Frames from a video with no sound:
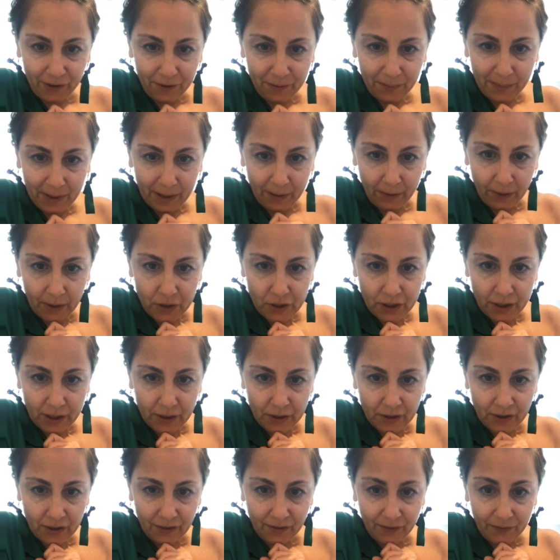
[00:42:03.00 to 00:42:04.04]
to your marriage?
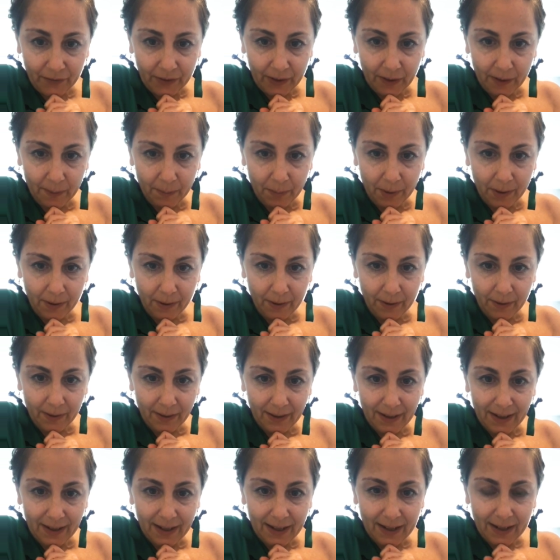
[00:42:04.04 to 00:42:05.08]
It just fell
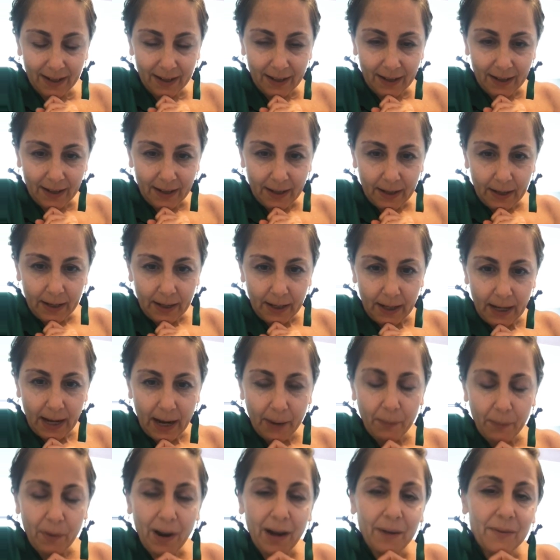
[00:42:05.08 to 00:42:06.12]
apart.
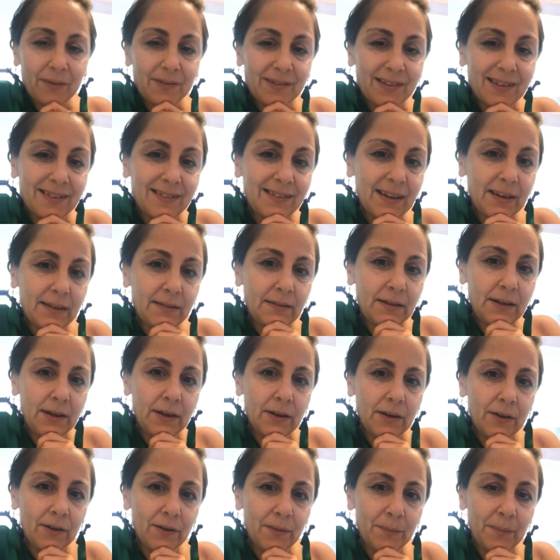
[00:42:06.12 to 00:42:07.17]
Yeah, I was a
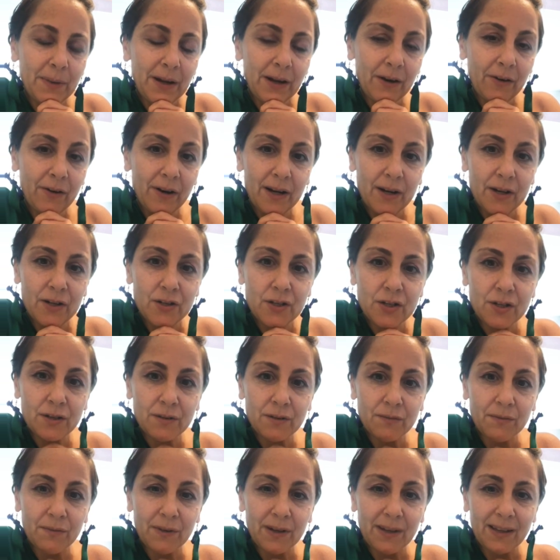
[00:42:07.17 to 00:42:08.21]
6-year
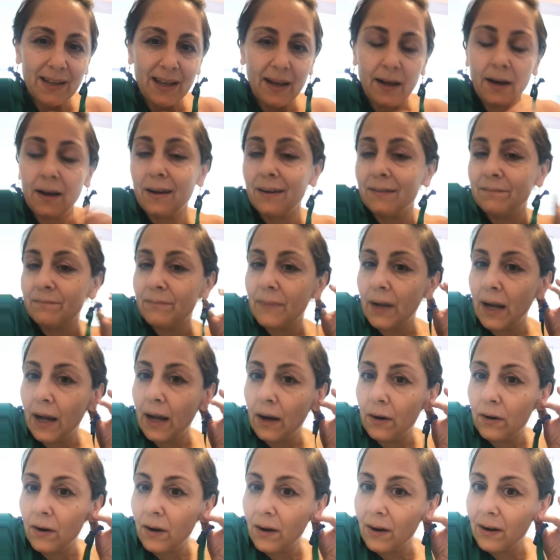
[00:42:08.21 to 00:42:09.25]
marriage with
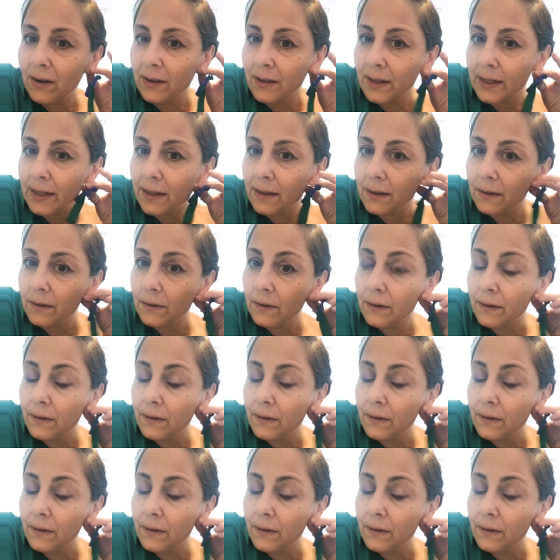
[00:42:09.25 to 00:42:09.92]
alcoholic.